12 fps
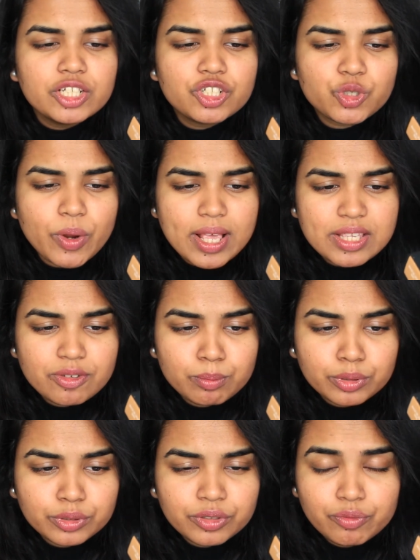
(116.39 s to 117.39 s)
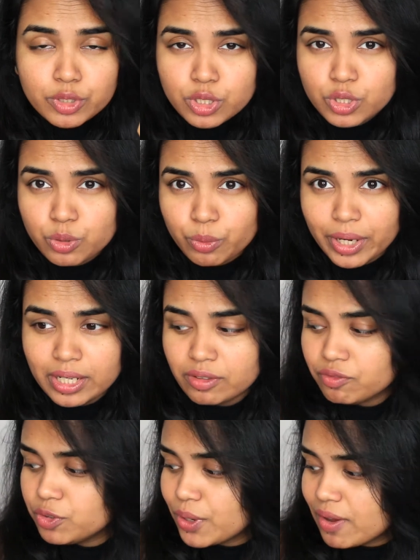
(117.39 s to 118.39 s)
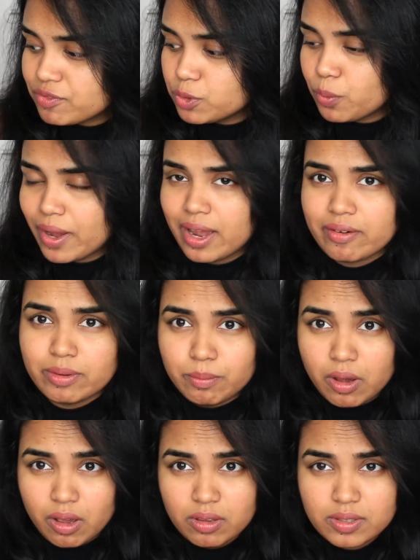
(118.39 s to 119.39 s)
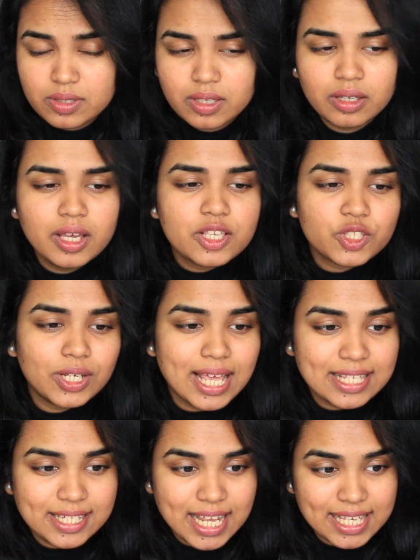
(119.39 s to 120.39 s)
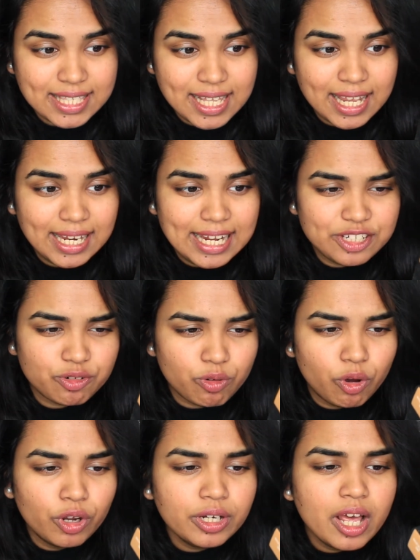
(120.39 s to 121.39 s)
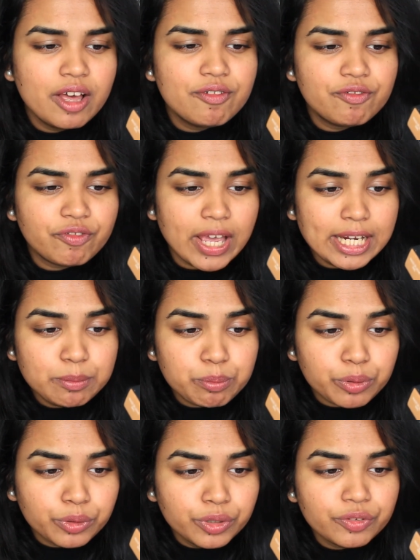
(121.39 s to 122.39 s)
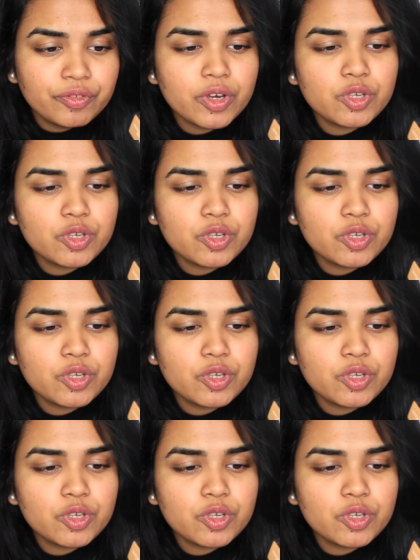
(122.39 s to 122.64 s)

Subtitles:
Transfer proof, which is great if you have to wear a mask. So let's test that later on. Fade proof,